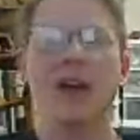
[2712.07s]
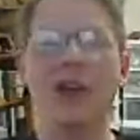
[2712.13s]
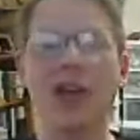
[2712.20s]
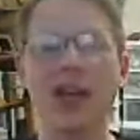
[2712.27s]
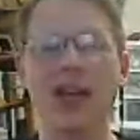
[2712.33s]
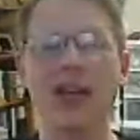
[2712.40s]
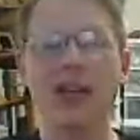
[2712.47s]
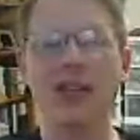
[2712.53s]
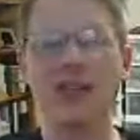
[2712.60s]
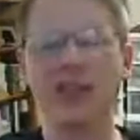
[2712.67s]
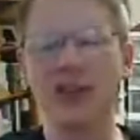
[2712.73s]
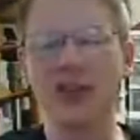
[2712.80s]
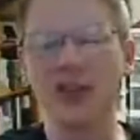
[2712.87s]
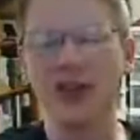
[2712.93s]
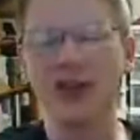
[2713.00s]
Okay.
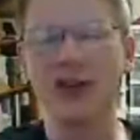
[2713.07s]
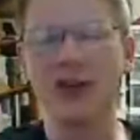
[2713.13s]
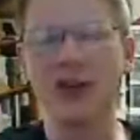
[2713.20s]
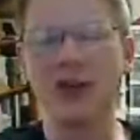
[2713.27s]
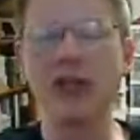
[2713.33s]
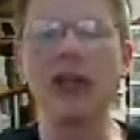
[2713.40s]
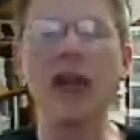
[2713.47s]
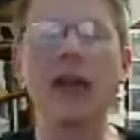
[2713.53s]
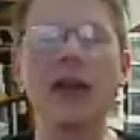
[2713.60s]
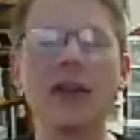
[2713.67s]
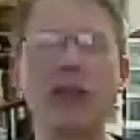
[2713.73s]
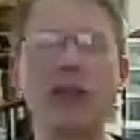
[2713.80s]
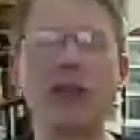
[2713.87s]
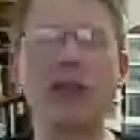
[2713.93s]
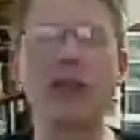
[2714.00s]
So yeah,
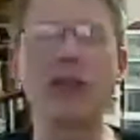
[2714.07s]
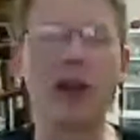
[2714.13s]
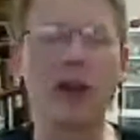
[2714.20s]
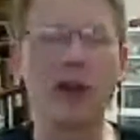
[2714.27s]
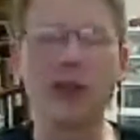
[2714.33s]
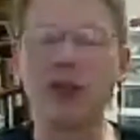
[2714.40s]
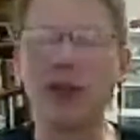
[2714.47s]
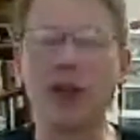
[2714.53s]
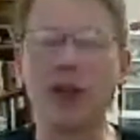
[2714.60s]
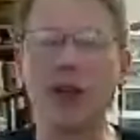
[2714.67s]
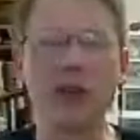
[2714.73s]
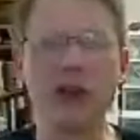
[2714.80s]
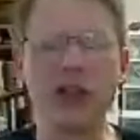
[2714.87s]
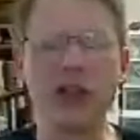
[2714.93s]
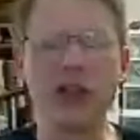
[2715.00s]
so
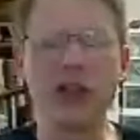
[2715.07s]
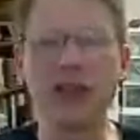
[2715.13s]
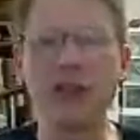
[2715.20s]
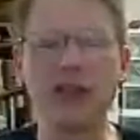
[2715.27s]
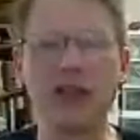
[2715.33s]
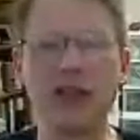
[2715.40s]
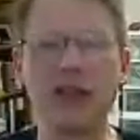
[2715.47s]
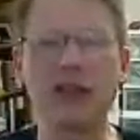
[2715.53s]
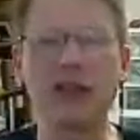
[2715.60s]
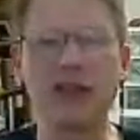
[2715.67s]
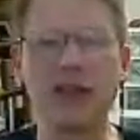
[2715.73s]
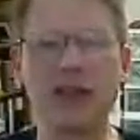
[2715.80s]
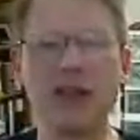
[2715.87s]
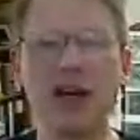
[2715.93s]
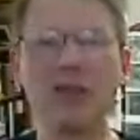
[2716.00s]
agreed. The
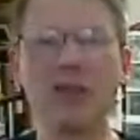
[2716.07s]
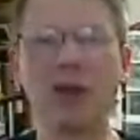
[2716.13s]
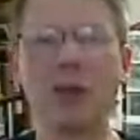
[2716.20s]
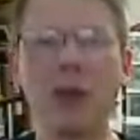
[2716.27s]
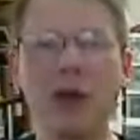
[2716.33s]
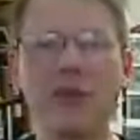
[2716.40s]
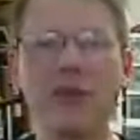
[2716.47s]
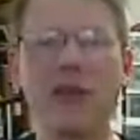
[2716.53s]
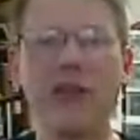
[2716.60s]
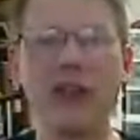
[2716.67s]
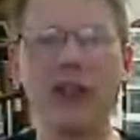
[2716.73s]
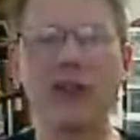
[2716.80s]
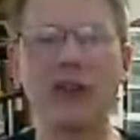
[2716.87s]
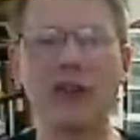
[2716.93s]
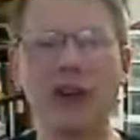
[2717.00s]
number one
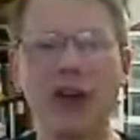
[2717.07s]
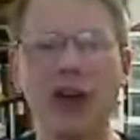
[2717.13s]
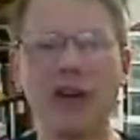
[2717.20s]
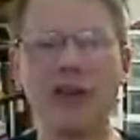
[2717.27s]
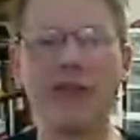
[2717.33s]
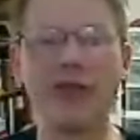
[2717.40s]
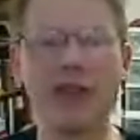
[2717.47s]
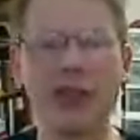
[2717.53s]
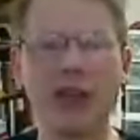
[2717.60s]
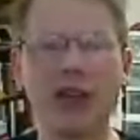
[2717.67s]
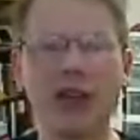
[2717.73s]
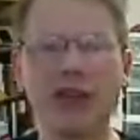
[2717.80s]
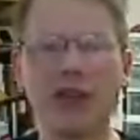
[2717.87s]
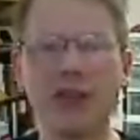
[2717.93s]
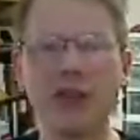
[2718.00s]
feature of
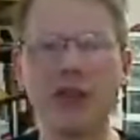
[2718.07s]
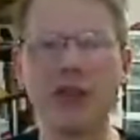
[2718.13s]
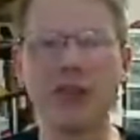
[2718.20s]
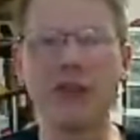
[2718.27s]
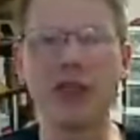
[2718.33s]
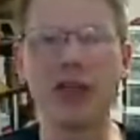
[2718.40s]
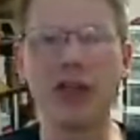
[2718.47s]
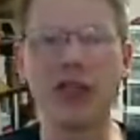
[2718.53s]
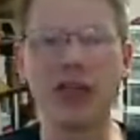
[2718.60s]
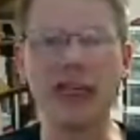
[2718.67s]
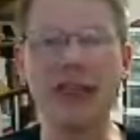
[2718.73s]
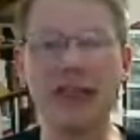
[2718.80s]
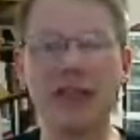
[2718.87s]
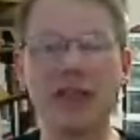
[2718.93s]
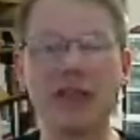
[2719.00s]
the music machine
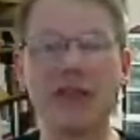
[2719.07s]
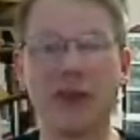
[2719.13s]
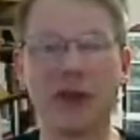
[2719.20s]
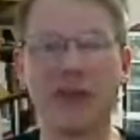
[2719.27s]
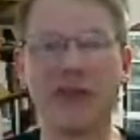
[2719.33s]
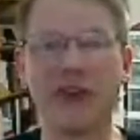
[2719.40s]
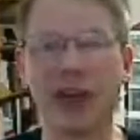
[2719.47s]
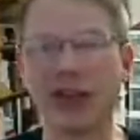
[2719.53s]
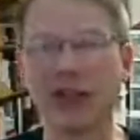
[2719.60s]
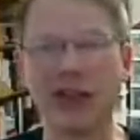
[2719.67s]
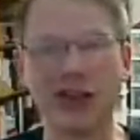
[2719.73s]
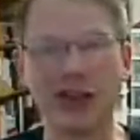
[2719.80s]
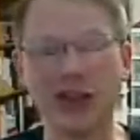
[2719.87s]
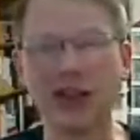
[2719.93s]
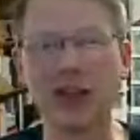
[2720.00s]
is its form
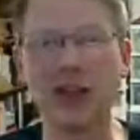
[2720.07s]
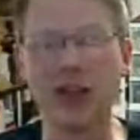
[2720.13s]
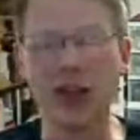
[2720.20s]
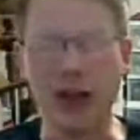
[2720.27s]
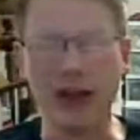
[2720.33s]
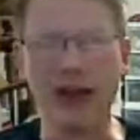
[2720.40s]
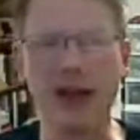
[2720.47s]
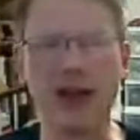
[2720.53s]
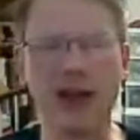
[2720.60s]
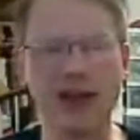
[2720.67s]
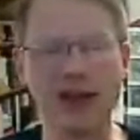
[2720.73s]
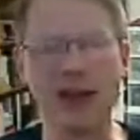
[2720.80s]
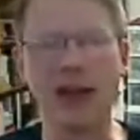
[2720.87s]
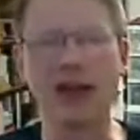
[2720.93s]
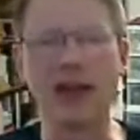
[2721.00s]
factor,
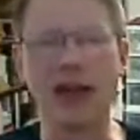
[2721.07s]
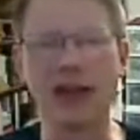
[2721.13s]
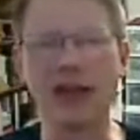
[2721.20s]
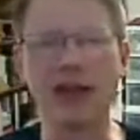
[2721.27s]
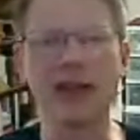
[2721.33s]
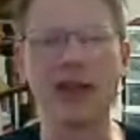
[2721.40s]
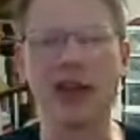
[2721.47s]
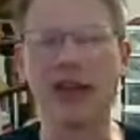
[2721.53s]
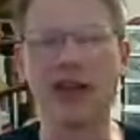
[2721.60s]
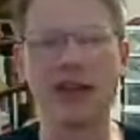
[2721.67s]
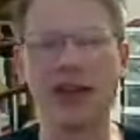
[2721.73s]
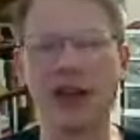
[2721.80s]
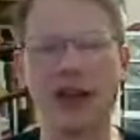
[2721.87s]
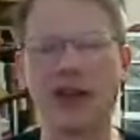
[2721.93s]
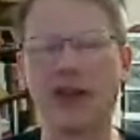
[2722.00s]
and I think that
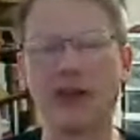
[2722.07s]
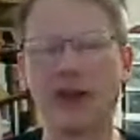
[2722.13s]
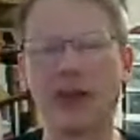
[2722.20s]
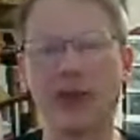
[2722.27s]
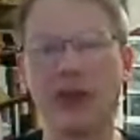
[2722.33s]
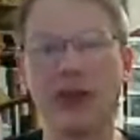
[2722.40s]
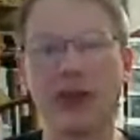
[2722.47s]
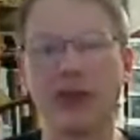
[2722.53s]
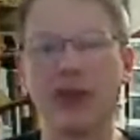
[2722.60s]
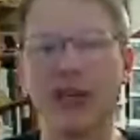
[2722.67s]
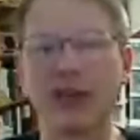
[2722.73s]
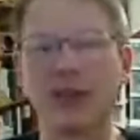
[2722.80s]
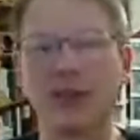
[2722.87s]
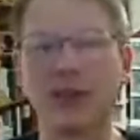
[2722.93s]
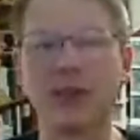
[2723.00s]
I agree with you.
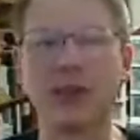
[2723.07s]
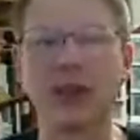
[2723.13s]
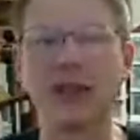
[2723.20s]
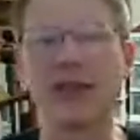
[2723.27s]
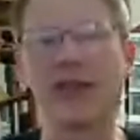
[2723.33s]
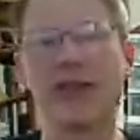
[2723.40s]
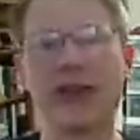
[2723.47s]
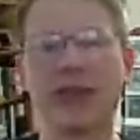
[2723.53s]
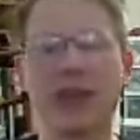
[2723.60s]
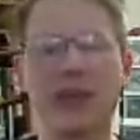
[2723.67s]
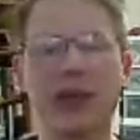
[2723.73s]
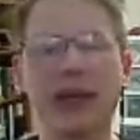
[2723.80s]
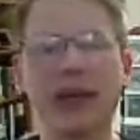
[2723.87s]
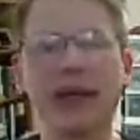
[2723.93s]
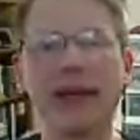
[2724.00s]
That's what makes it fun to
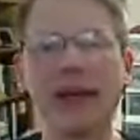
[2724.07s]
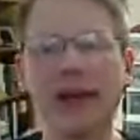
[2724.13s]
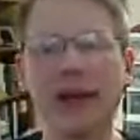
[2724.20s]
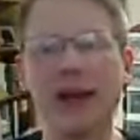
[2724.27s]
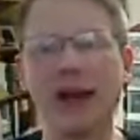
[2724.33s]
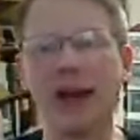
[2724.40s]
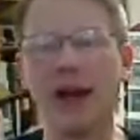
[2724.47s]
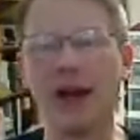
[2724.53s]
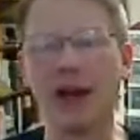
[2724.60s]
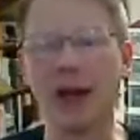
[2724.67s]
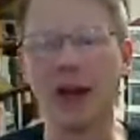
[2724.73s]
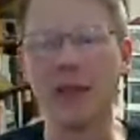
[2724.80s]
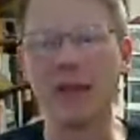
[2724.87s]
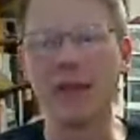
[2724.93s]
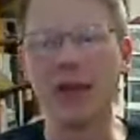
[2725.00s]
play.
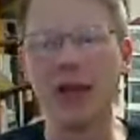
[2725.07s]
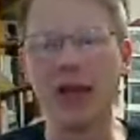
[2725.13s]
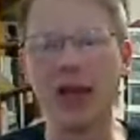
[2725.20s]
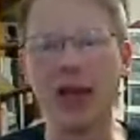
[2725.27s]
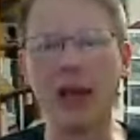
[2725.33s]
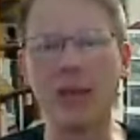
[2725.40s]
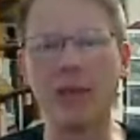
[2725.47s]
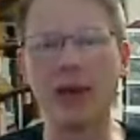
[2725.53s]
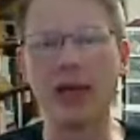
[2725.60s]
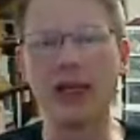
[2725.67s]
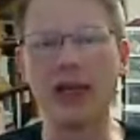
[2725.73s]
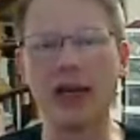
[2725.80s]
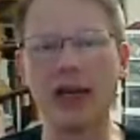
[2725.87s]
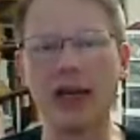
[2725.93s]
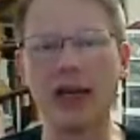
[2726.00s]

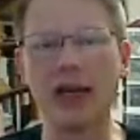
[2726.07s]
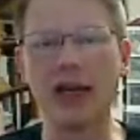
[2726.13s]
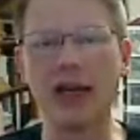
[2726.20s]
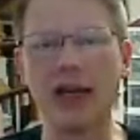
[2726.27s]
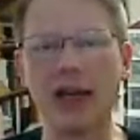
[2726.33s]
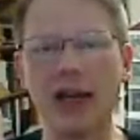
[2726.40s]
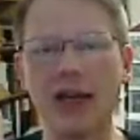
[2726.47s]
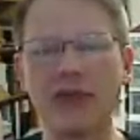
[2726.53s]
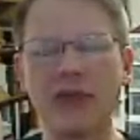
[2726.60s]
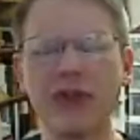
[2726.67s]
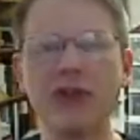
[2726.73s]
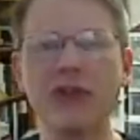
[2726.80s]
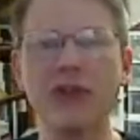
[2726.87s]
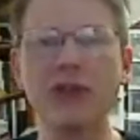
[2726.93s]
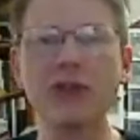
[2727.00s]
But as
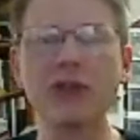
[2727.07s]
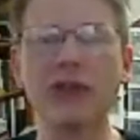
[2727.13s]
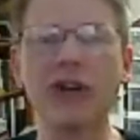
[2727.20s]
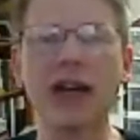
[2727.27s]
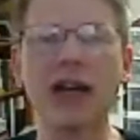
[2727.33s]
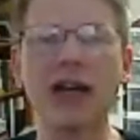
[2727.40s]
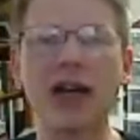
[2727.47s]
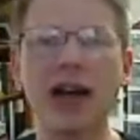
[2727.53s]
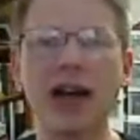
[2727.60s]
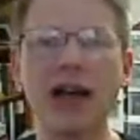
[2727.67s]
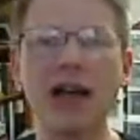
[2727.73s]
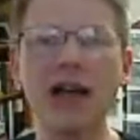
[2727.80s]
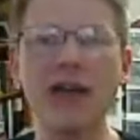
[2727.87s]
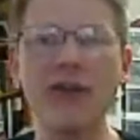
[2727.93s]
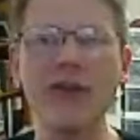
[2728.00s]
far as Eurorack,
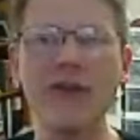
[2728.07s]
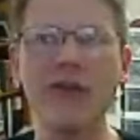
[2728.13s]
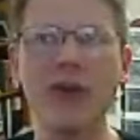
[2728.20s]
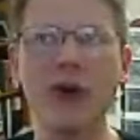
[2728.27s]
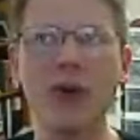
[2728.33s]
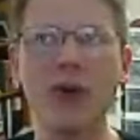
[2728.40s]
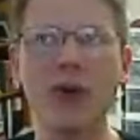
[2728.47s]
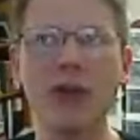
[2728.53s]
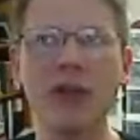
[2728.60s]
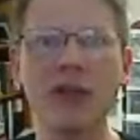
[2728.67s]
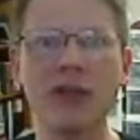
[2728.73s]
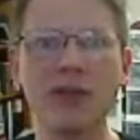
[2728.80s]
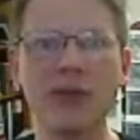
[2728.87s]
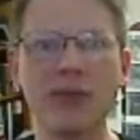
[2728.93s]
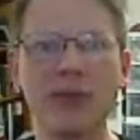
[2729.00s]
I have
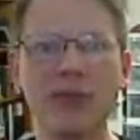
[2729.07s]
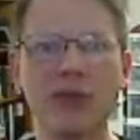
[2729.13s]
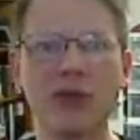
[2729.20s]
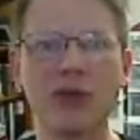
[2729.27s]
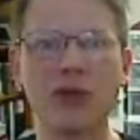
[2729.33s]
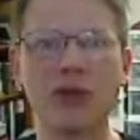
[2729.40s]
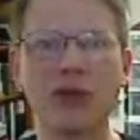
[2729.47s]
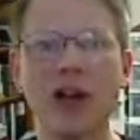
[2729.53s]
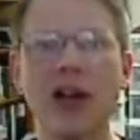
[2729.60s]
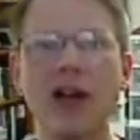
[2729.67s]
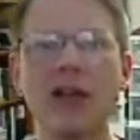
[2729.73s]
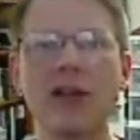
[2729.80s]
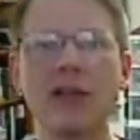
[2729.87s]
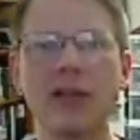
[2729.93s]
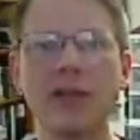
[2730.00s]
always
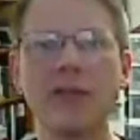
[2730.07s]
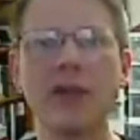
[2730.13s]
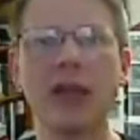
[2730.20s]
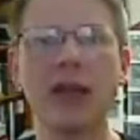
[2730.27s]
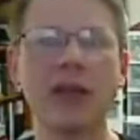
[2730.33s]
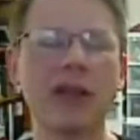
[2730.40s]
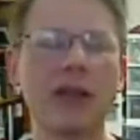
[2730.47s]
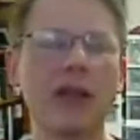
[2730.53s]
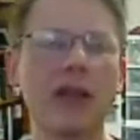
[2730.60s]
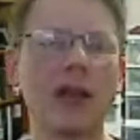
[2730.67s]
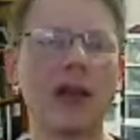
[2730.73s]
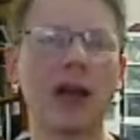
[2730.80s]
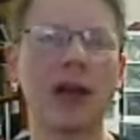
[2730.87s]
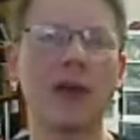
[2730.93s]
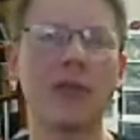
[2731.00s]
tried to make
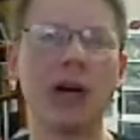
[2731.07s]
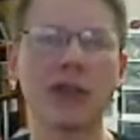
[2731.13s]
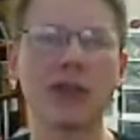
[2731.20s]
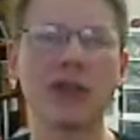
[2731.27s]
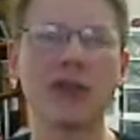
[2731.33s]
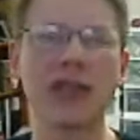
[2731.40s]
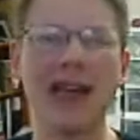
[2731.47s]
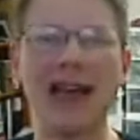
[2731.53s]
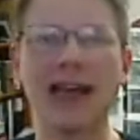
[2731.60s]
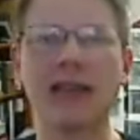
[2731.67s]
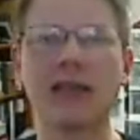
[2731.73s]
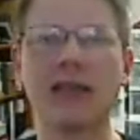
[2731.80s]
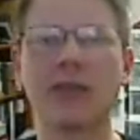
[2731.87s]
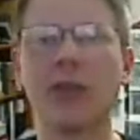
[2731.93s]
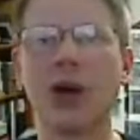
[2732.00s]
modules
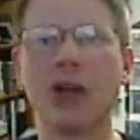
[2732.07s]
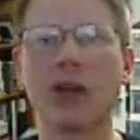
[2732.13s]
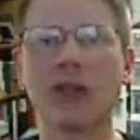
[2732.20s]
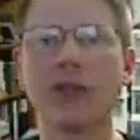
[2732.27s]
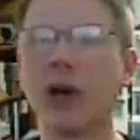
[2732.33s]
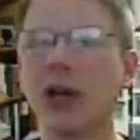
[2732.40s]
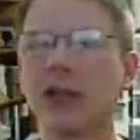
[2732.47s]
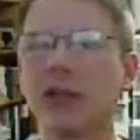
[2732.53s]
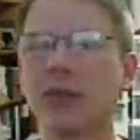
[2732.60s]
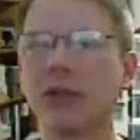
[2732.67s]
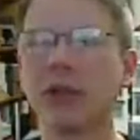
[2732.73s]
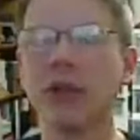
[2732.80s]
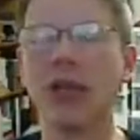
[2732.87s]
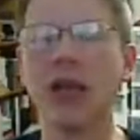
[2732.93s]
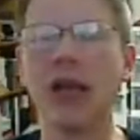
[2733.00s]
as small as possible.